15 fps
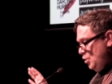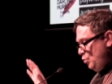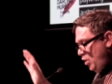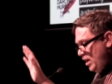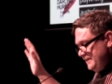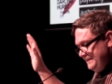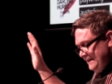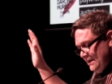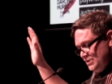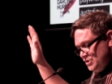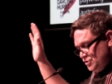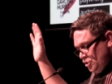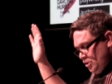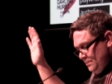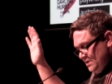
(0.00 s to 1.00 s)
Whitefella
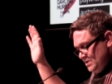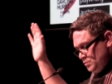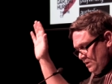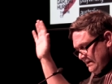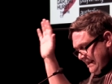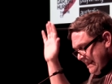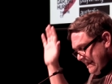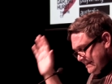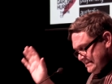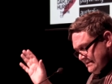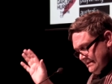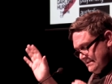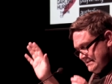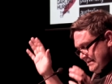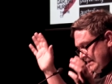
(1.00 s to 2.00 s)
determines what
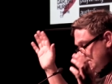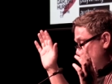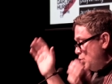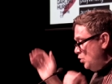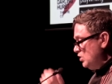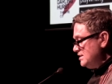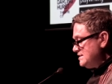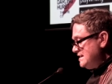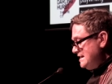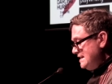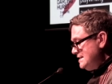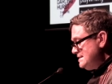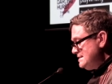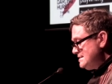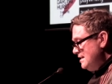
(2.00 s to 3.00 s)
excellence and quality
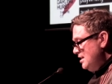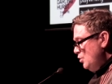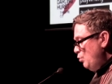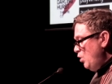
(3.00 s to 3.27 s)
is.